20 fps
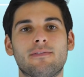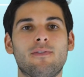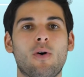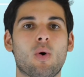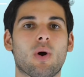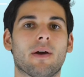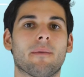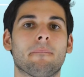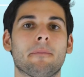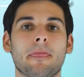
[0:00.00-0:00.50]

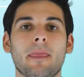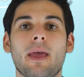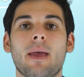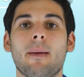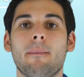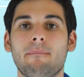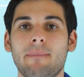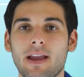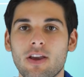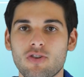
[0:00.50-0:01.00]
Four,
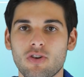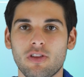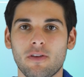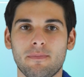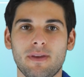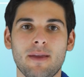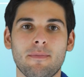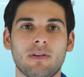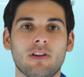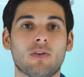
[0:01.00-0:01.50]
make sure the
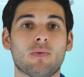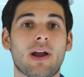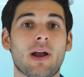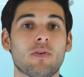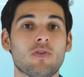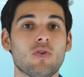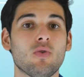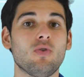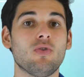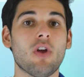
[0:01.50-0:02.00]
people
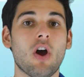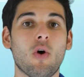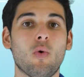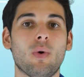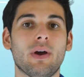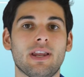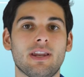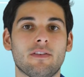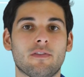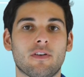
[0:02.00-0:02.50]
around you know
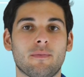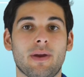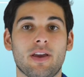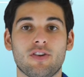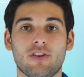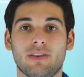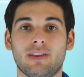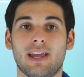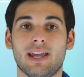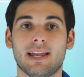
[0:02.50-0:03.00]
what
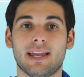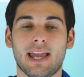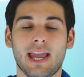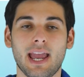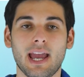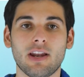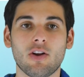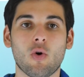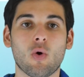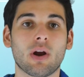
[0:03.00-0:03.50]
information they
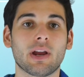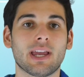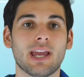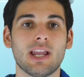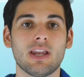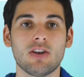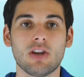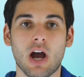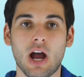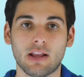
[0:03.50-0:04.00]
can or
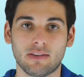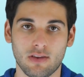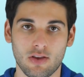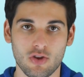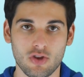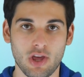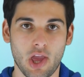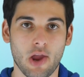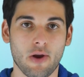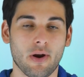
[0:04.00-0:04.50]
cannot
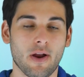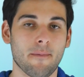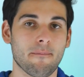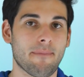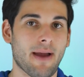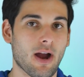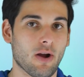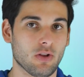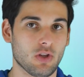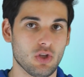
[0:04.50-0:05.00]
share
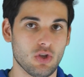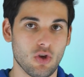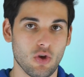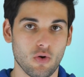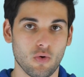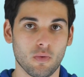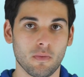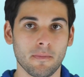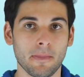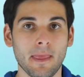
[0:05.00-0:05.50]
about
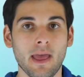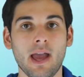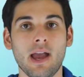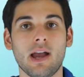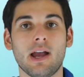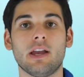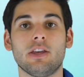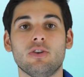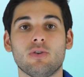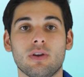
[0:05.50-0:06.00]
you.
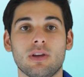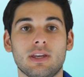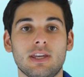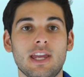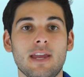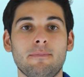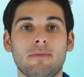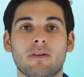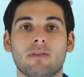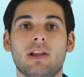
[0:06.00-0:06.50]
You can
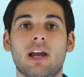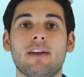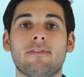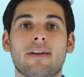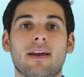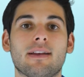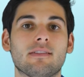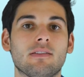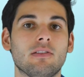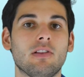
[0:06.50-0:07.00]
keep your life
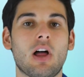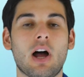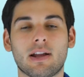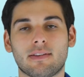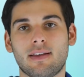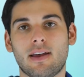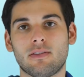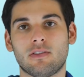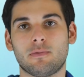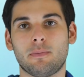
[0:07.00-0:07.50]
as
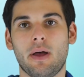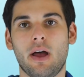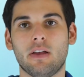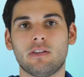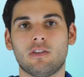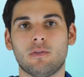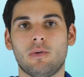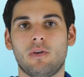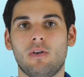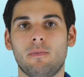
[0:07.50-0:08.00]
locked down as
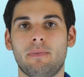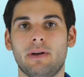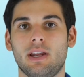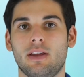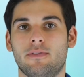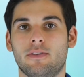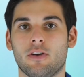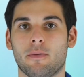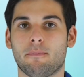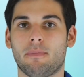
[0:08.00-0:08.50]
possible, but
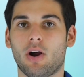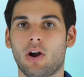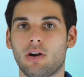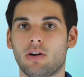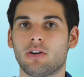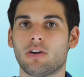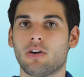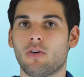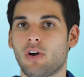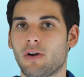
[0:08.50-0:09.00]
if your
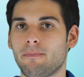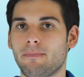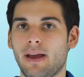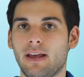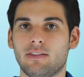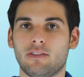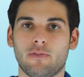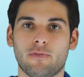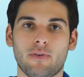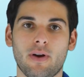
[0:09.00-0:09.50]
partner or
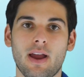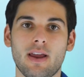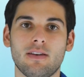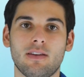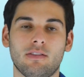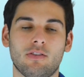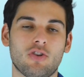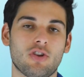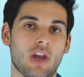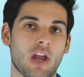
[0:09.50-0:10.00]
best friend
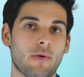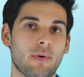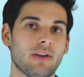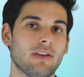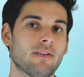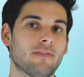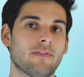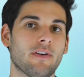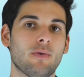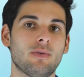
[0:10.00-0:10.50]
is sharing
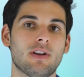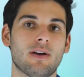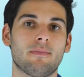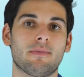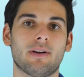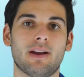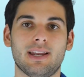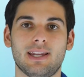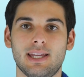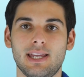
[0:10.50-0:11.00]
your phone
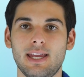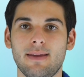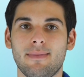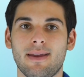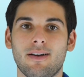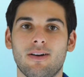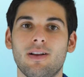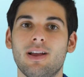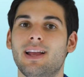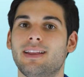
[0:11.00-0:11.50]
number and
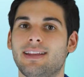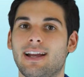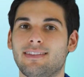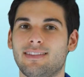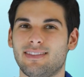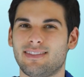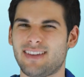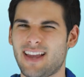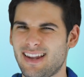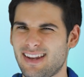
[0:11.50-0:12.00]
email
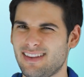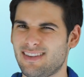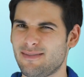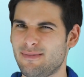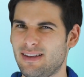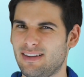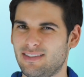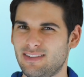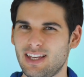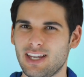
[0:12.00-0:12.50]
that's intended to
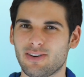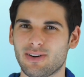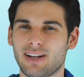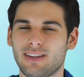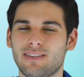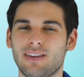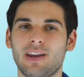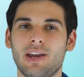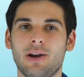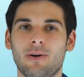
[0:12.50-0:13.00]
be
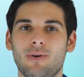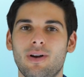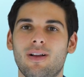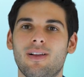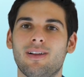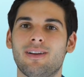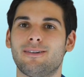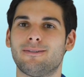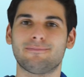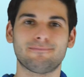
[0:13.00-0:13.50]
secret,
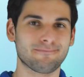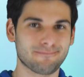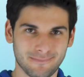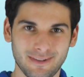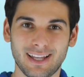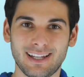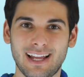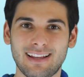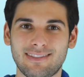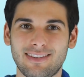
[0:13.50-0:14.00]
well,
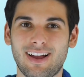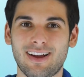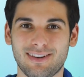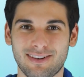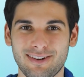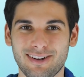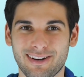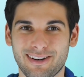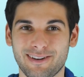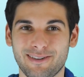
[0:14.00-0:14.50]
that's
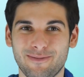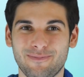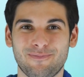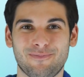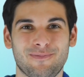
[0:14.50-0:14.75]
not good.